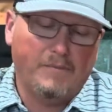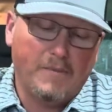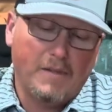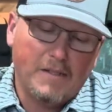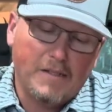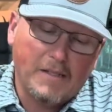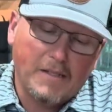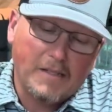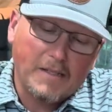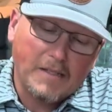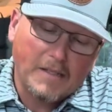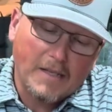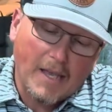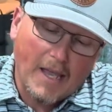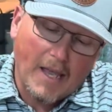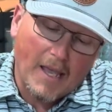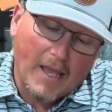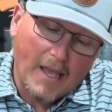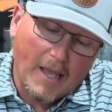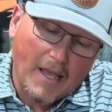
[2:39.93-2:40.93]
This is
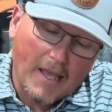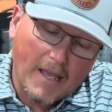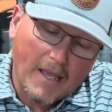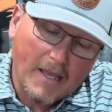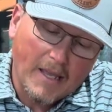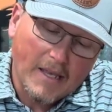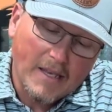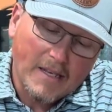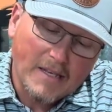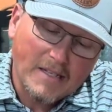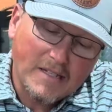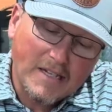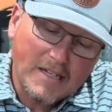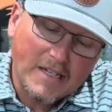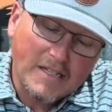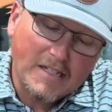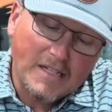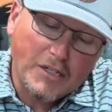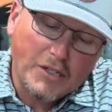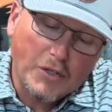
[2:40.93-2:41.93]
a
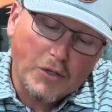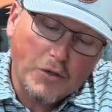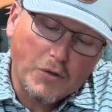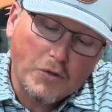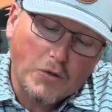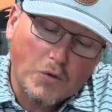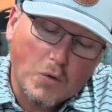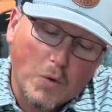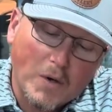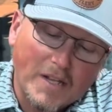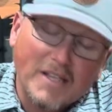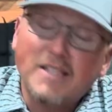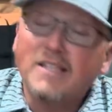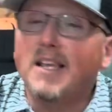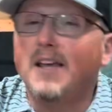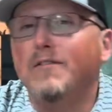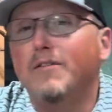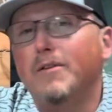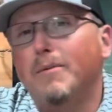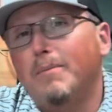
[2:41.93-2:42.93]

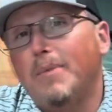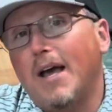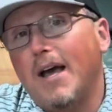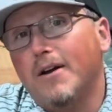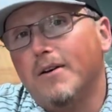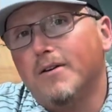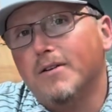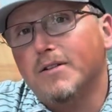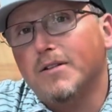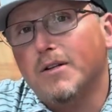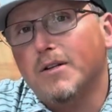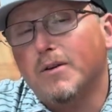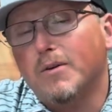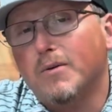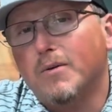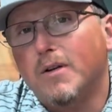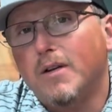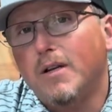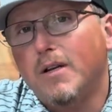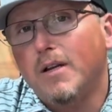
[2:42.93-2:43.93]
6227 pattern.
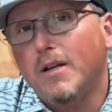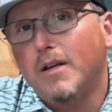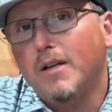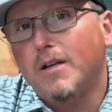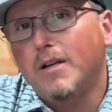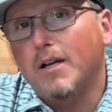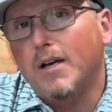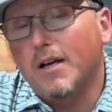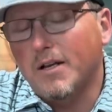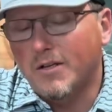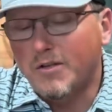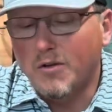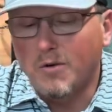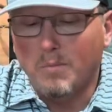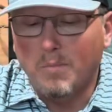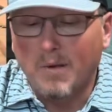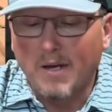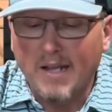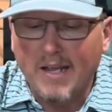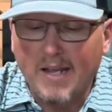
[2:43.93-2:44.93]
So two
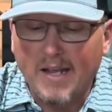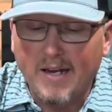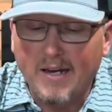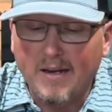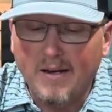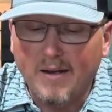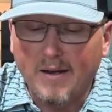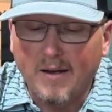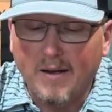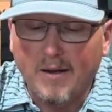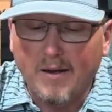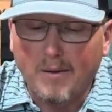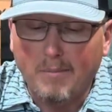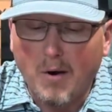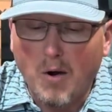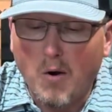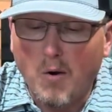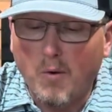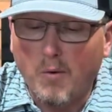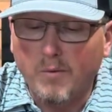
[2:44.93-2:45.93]
blade,
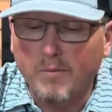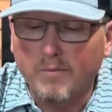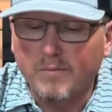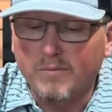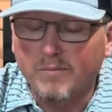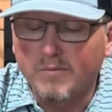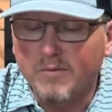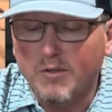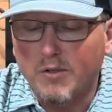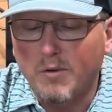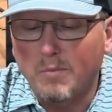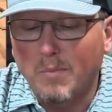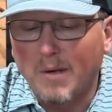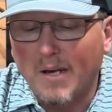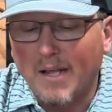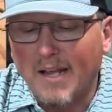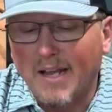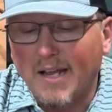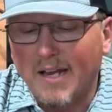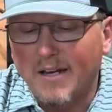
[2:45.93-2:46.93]
bone, two
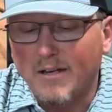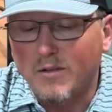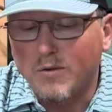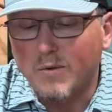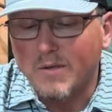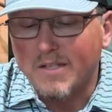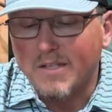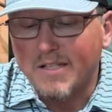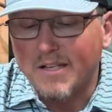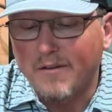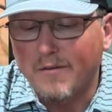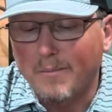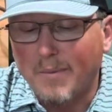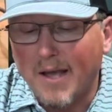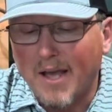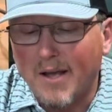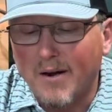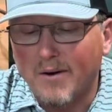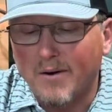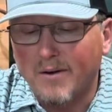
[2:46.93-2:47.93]
blade, 27
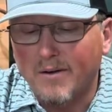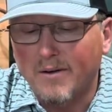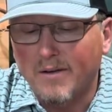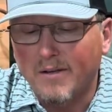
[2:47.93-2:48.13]
pattern.